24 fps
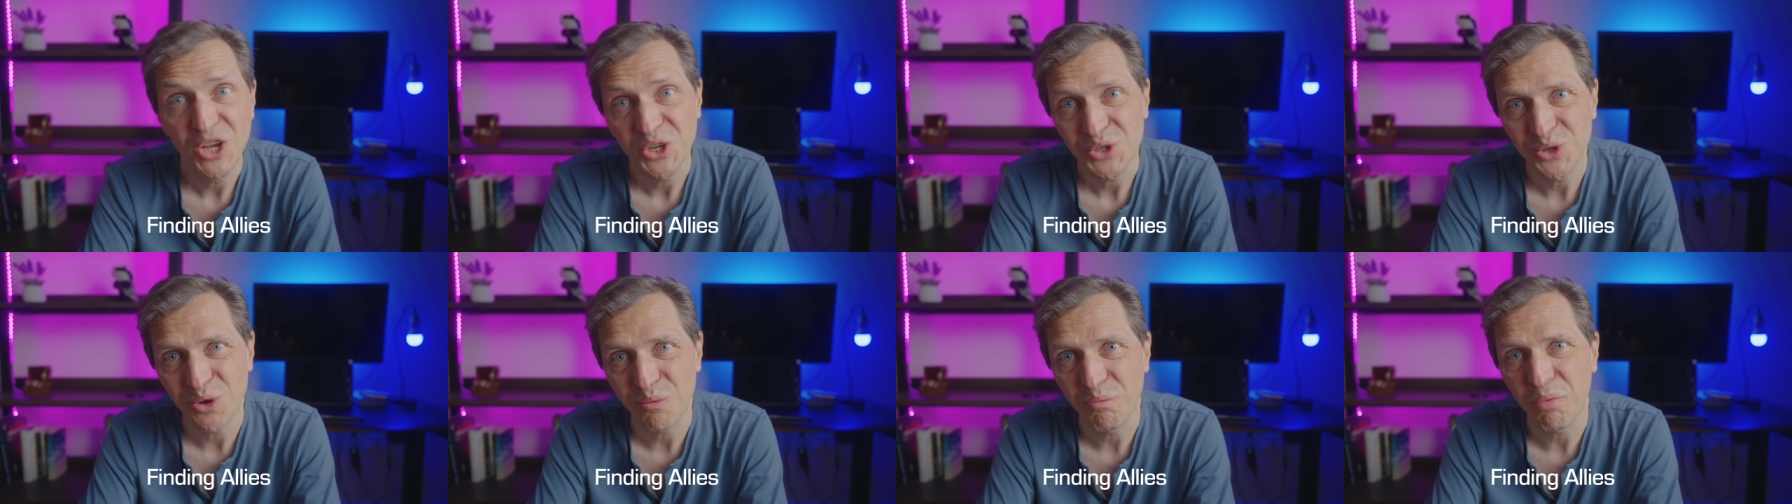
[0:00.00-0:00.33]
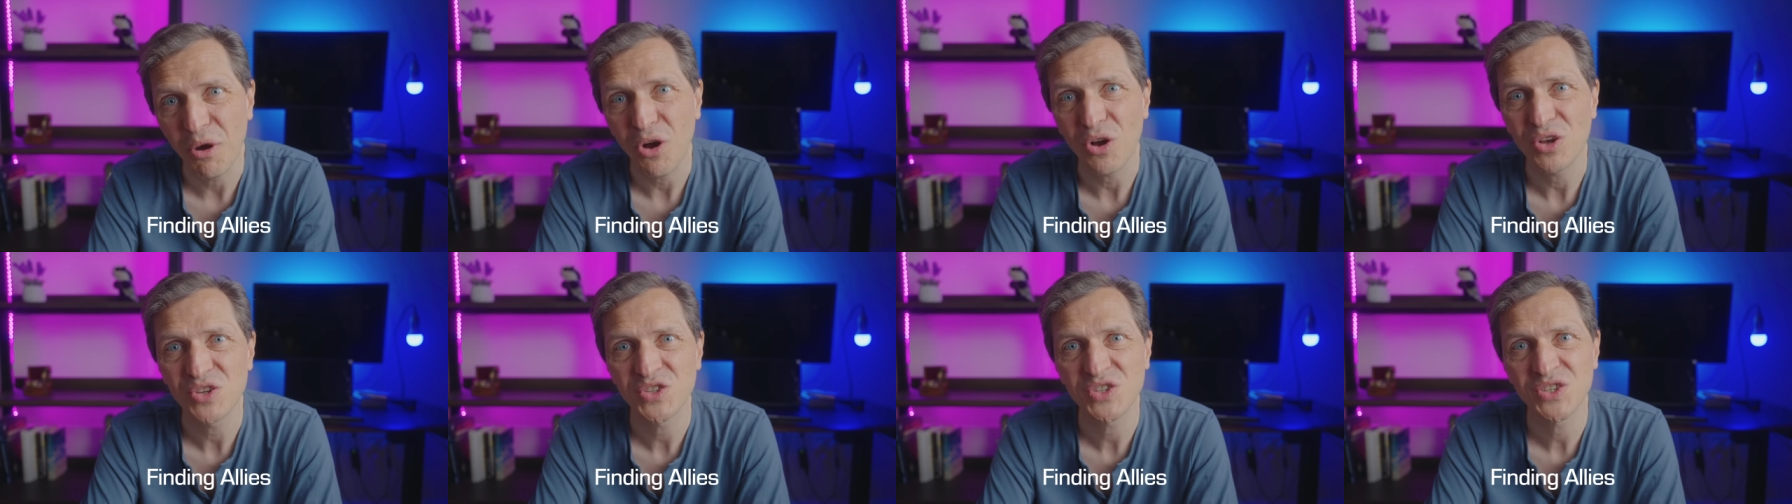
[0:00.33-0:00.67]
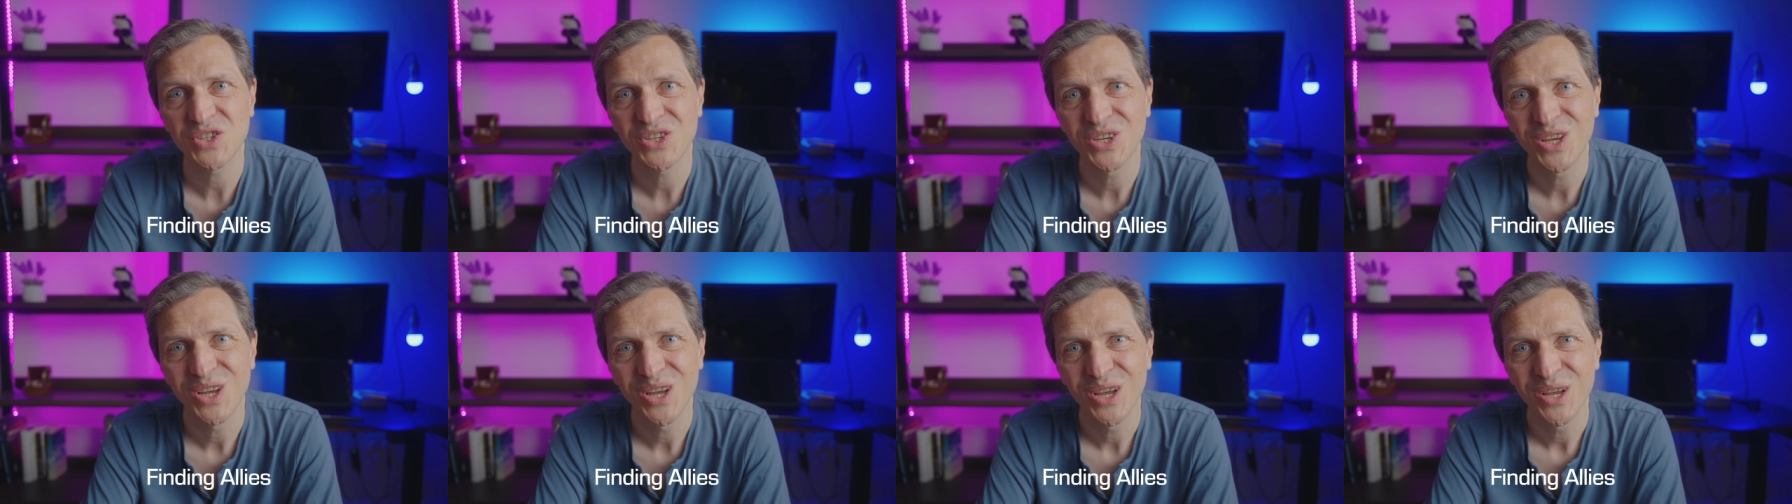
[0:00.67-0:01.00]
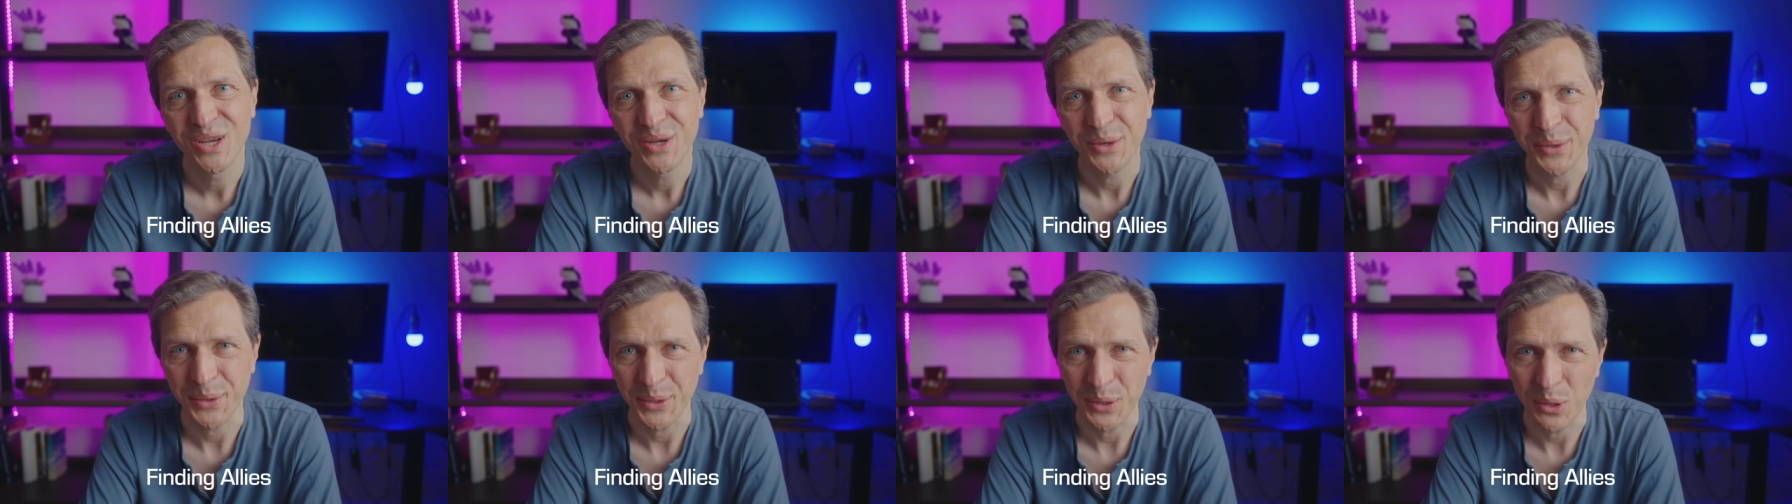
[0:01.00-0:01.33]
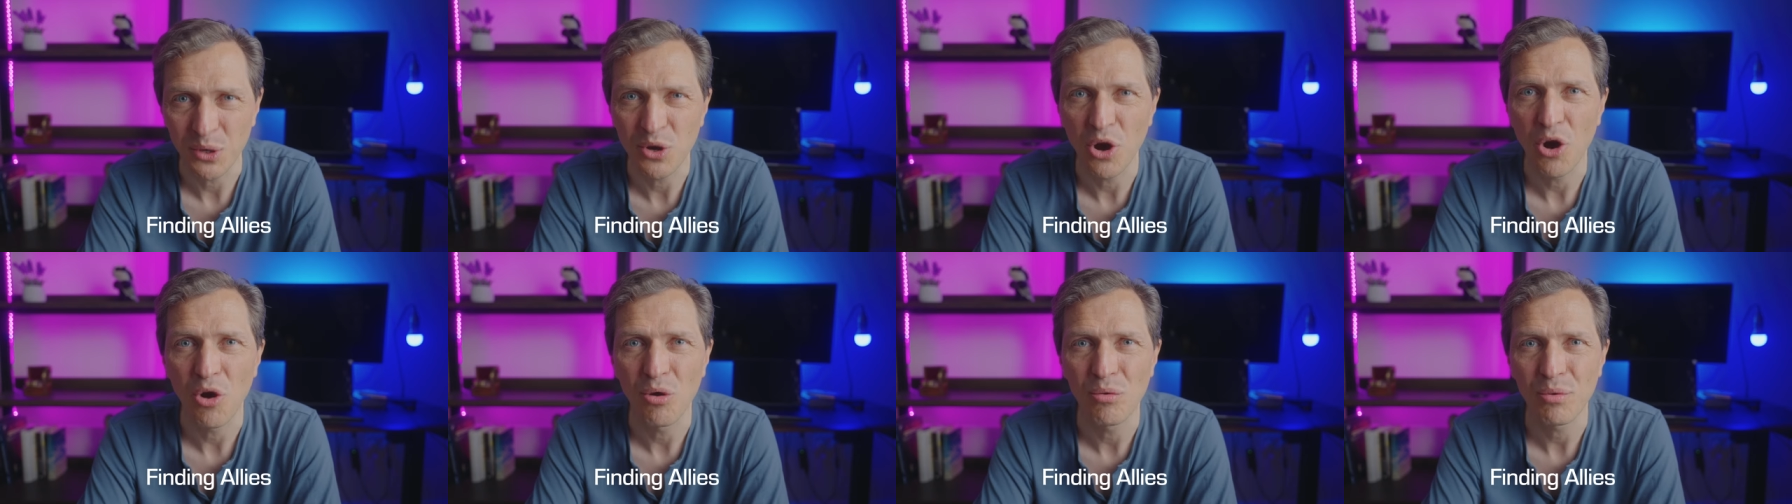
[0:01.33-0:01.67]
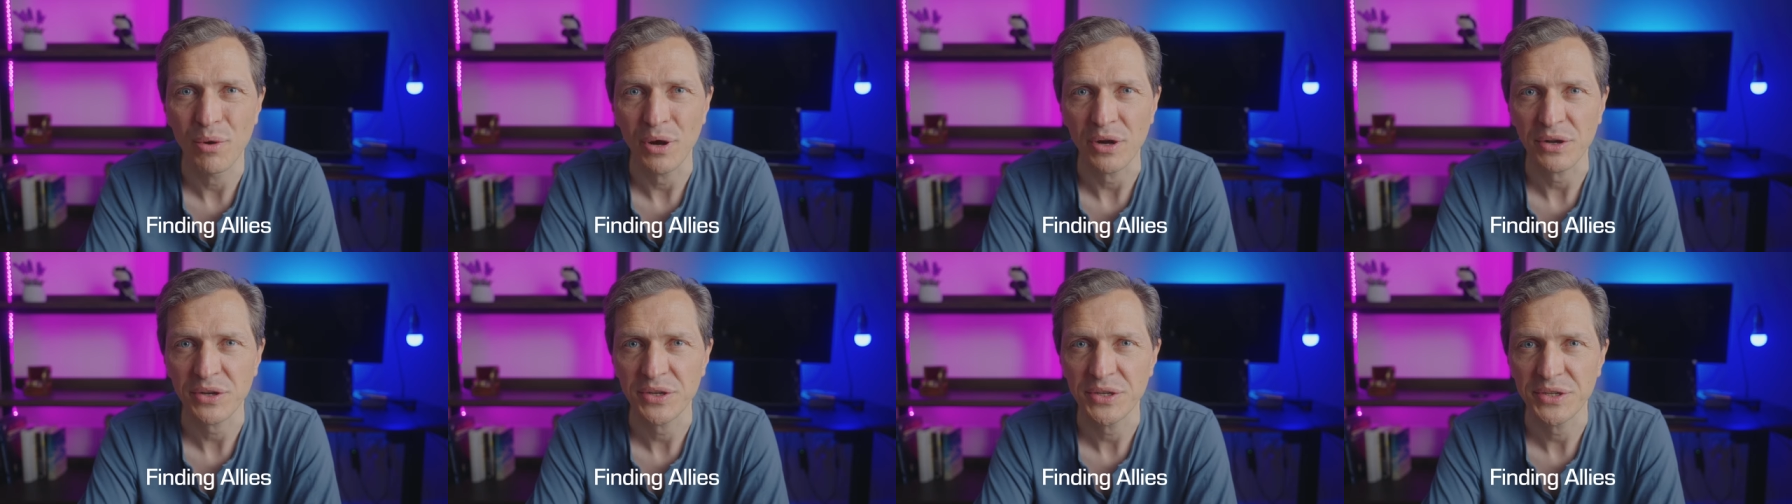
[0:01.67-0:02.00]
your boss or your co
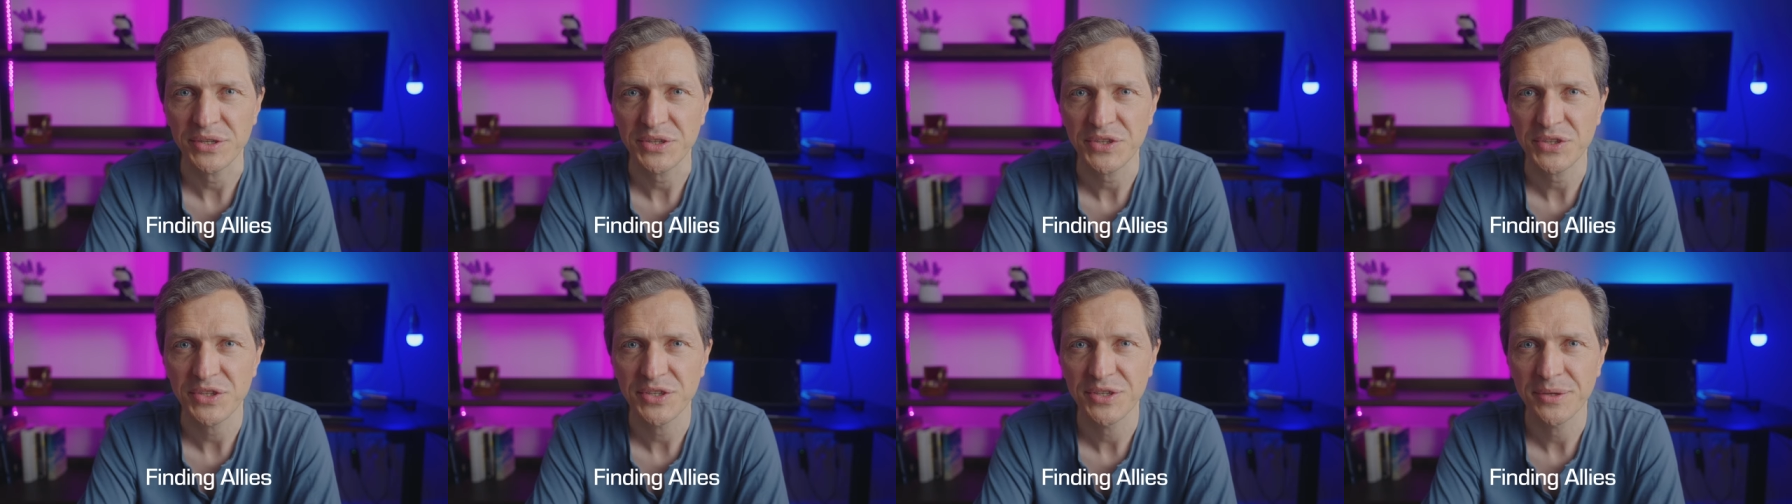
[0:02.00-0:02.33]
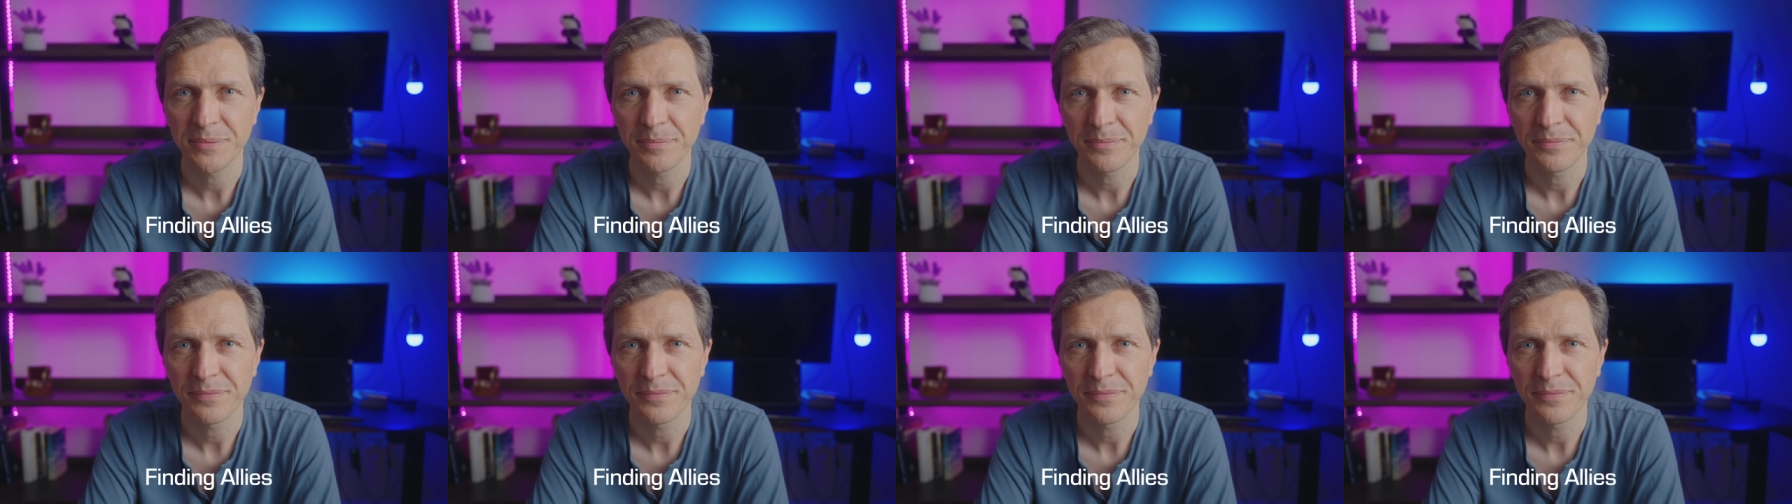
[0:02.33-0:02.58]
workers.